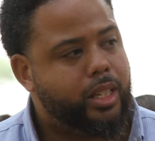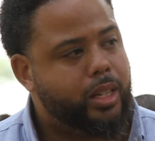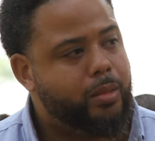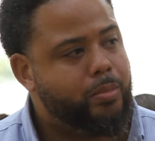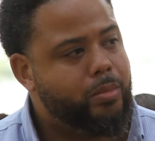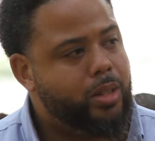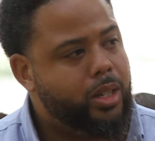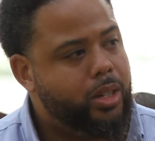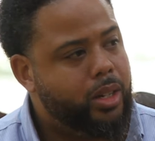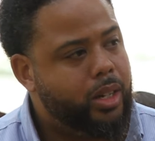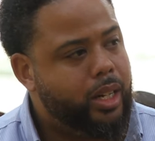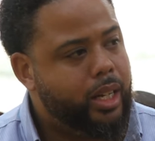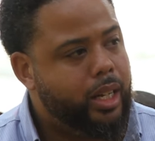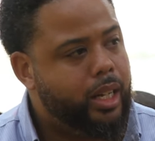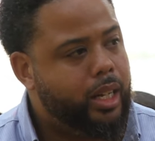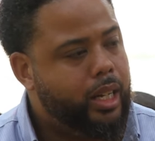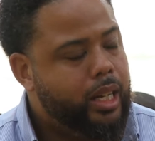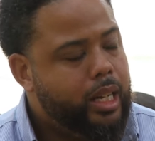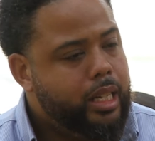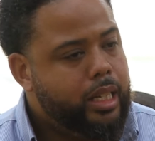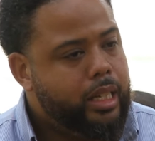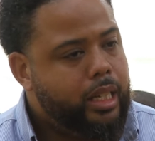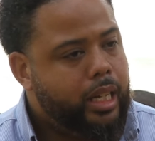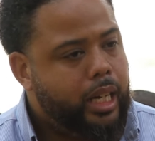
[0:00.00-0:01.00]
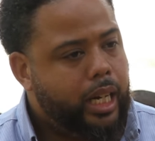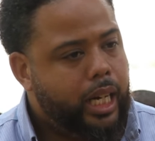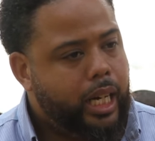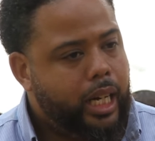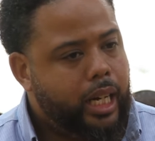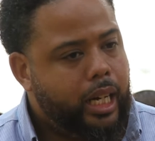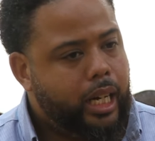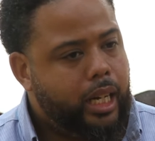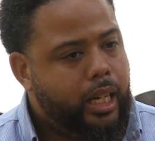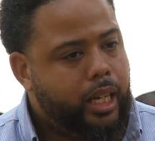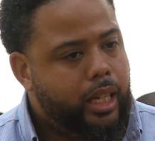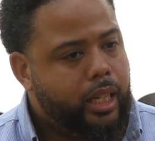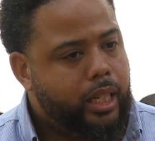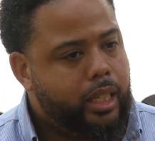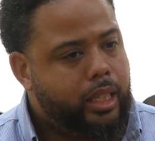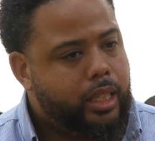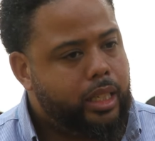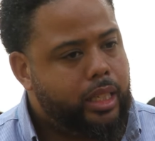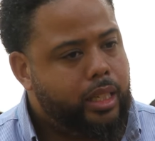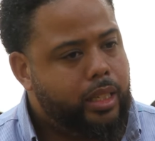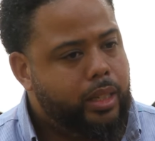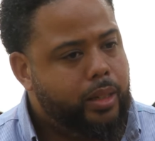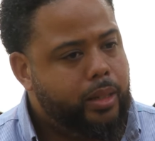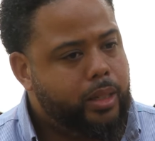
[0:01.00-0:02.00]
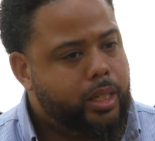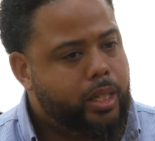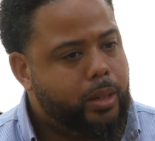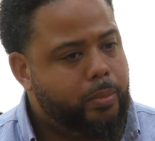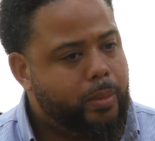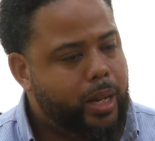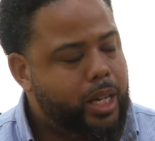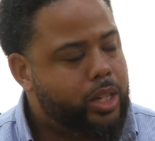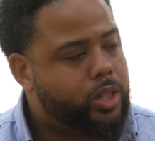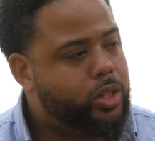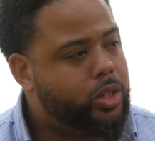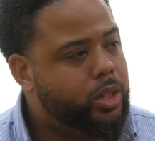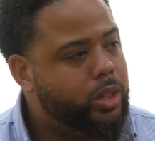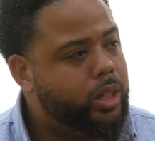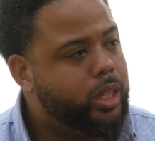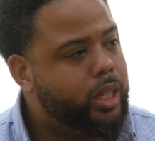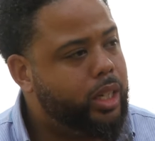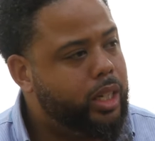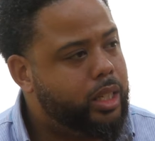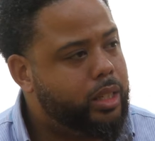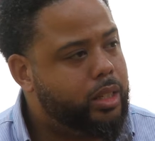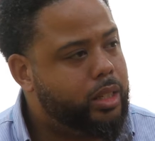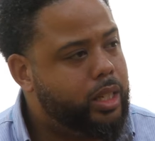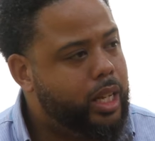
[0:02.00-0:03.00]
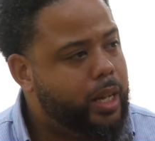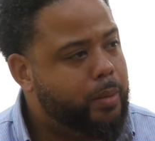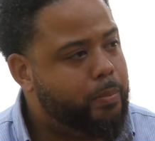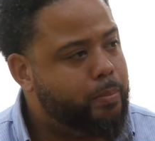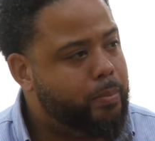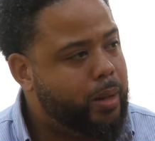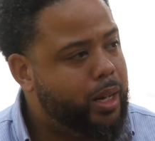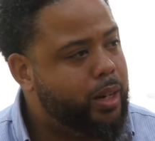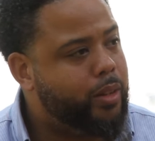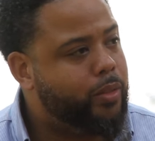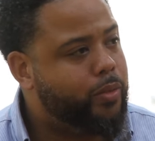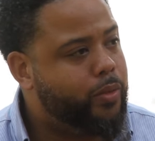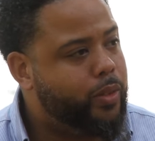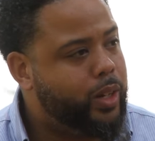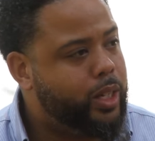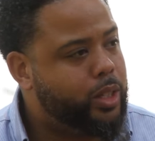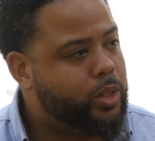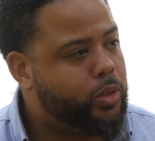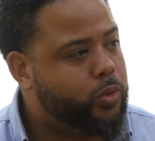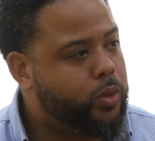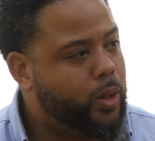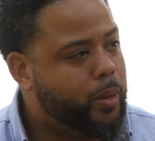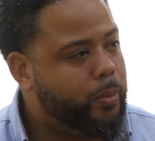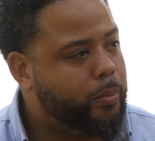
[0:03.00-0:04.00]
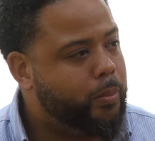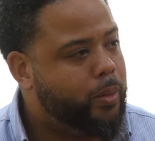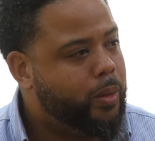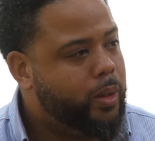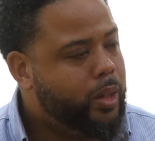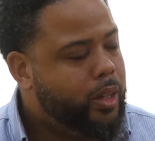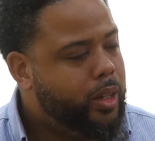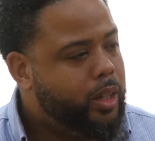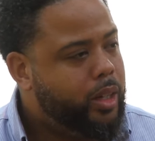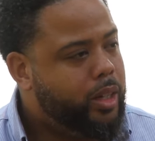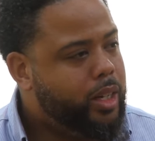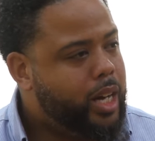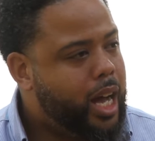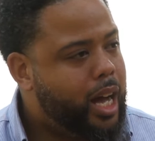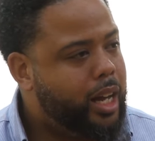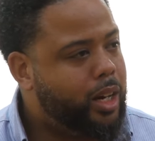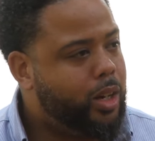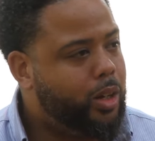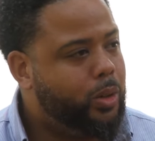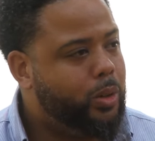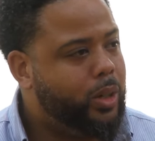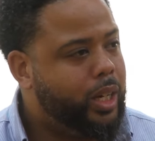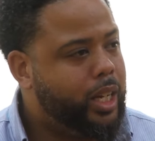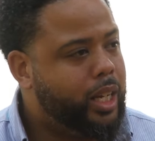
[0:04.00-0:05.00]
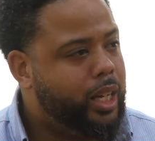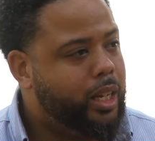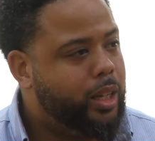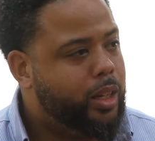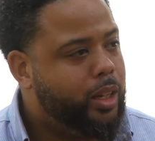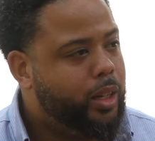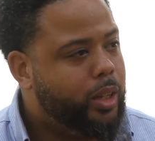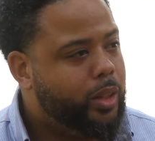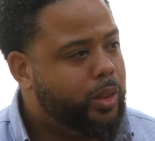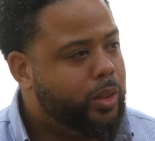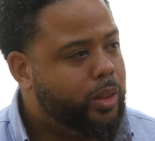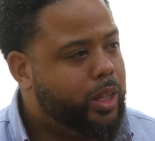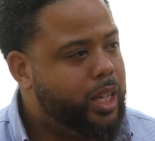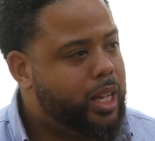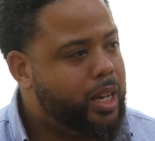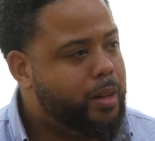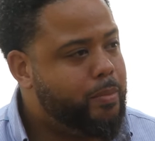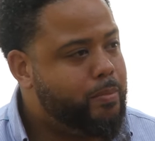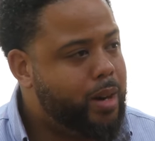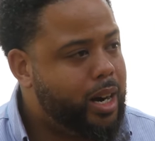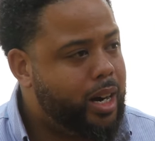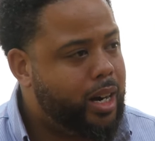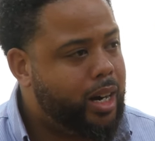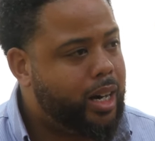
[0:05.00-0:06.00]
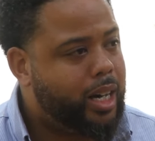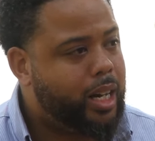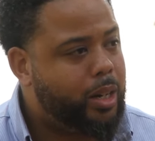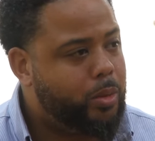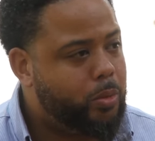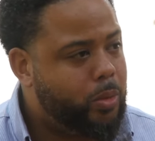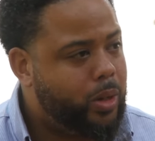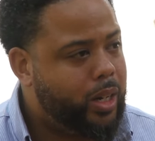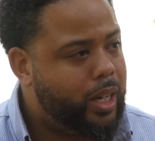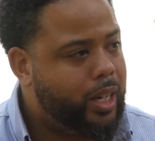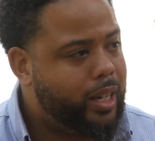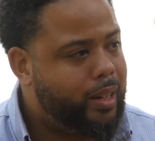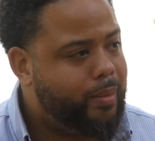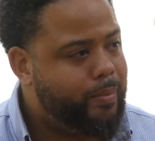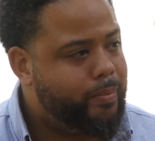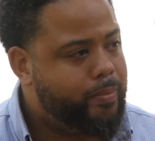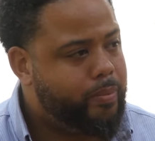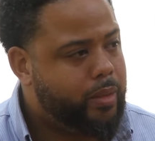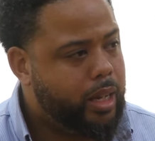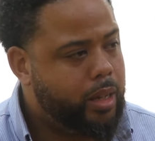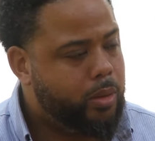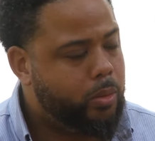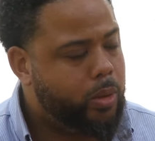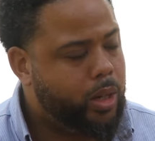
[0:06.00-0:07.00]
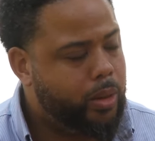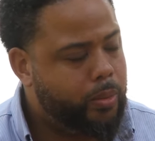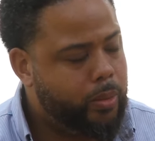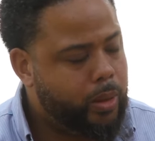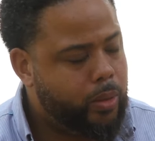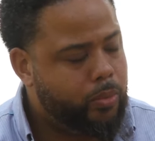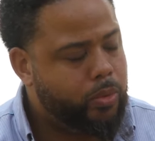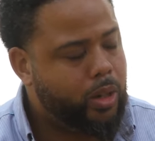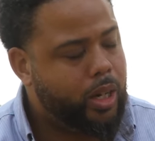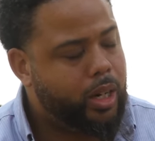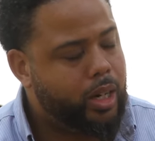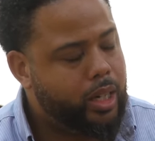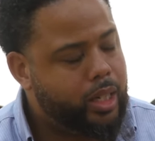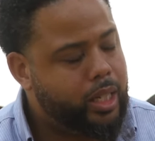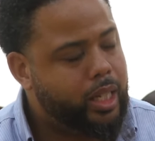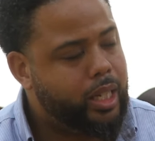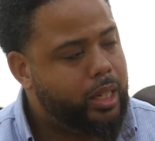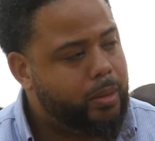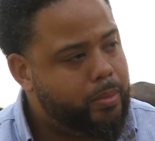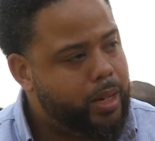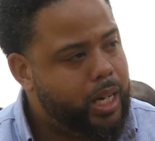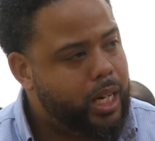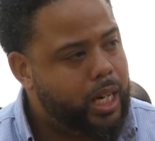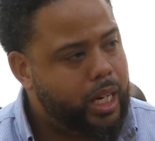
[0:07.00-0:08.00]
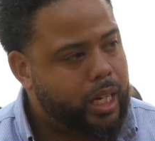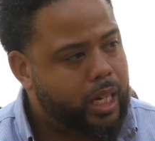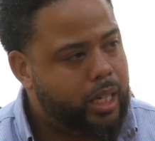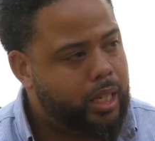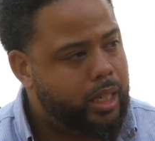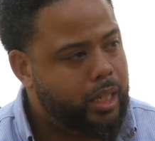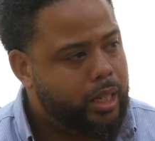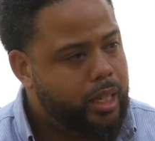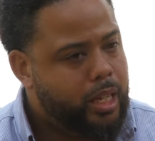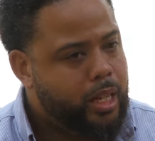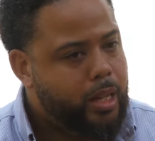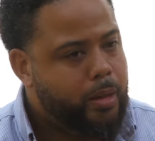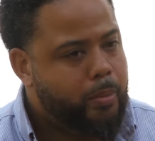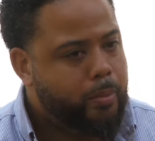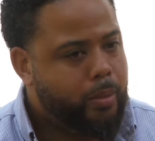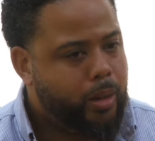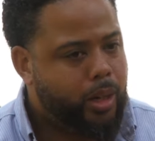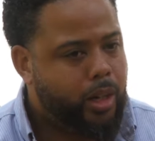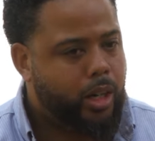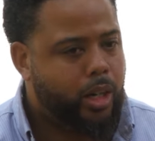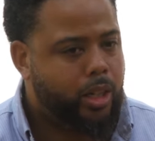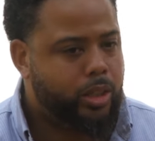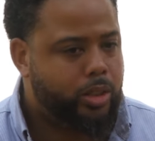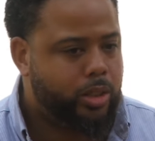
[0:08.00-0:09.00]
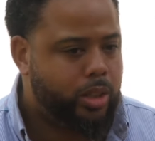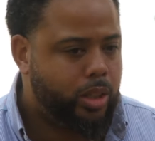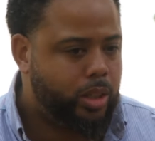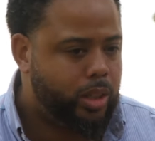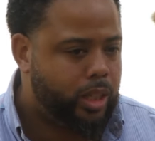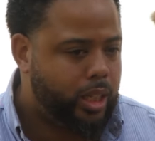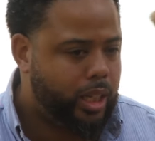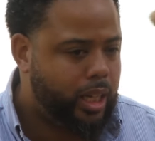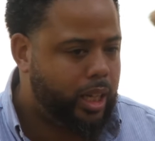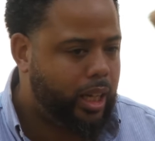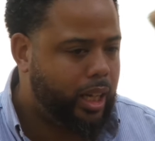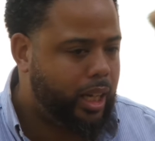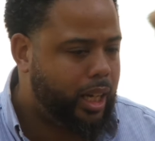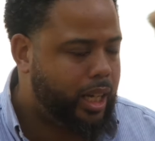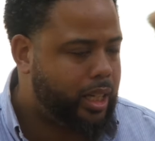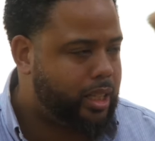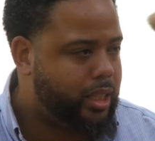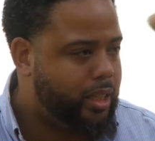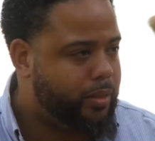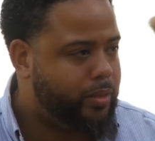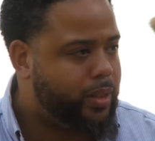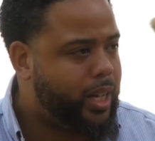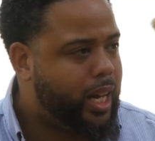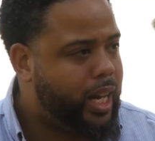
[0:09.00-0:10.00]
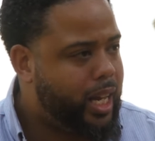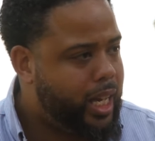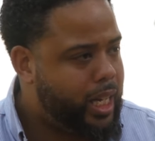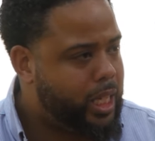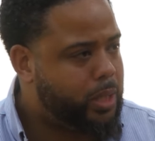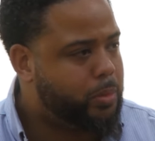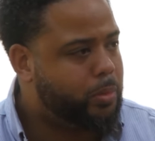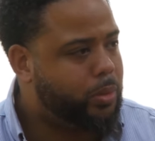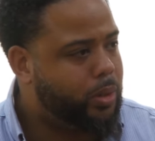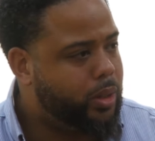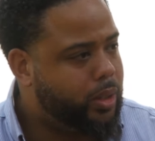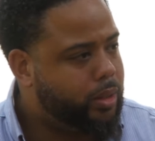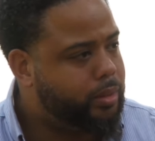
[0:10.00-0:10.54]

community to make sure that it benefits from not only the American way and what we've learned in America, but also the collective diaspora.